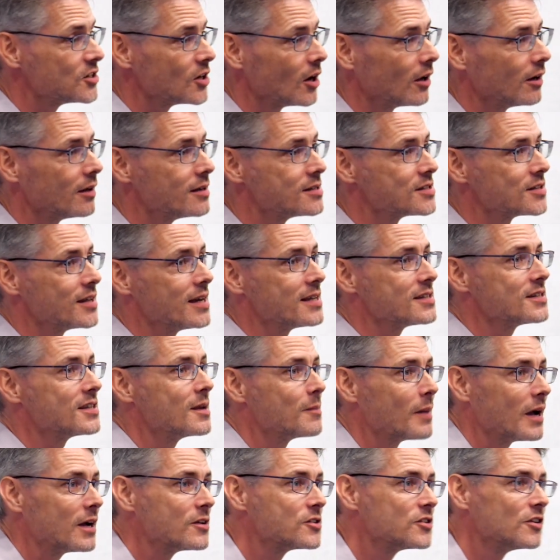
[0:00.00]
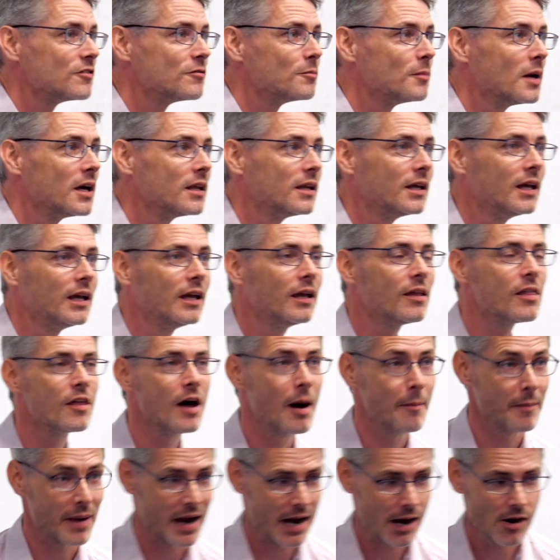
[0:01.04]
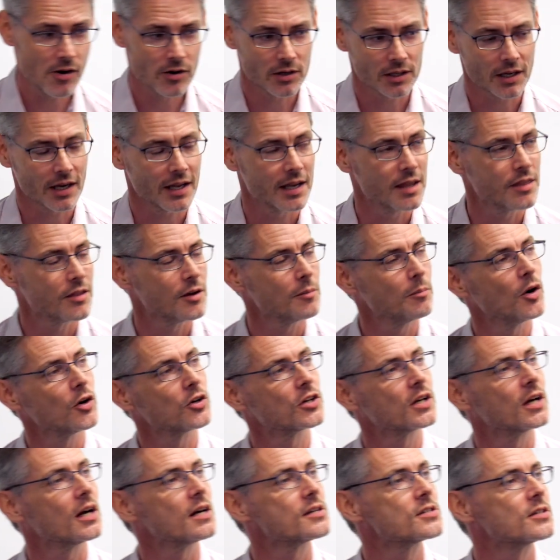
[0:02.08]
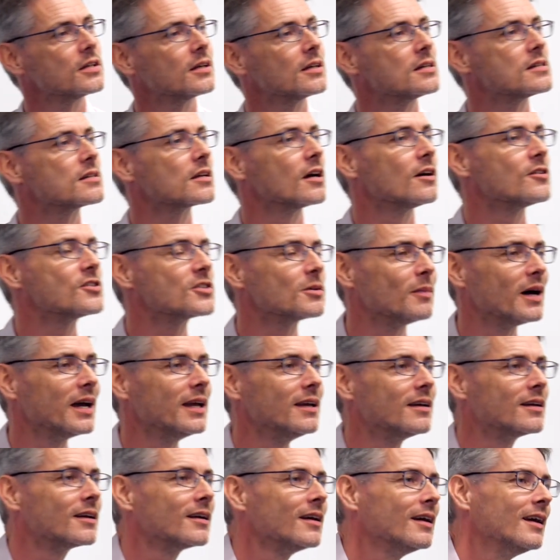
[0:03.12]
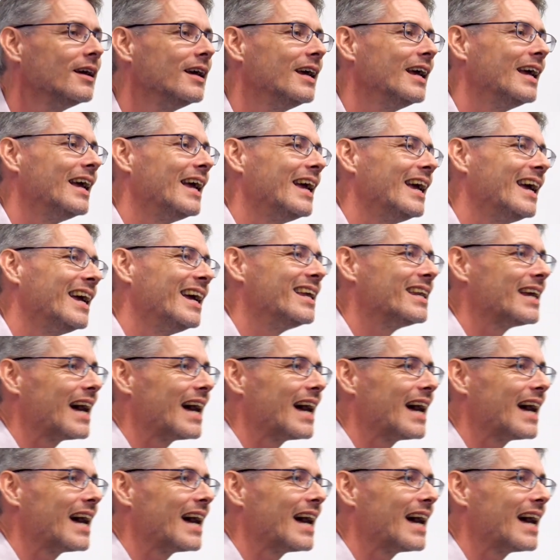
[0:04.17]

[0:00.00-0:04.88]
That's the amount of money, apparently, that podcasting is going to make in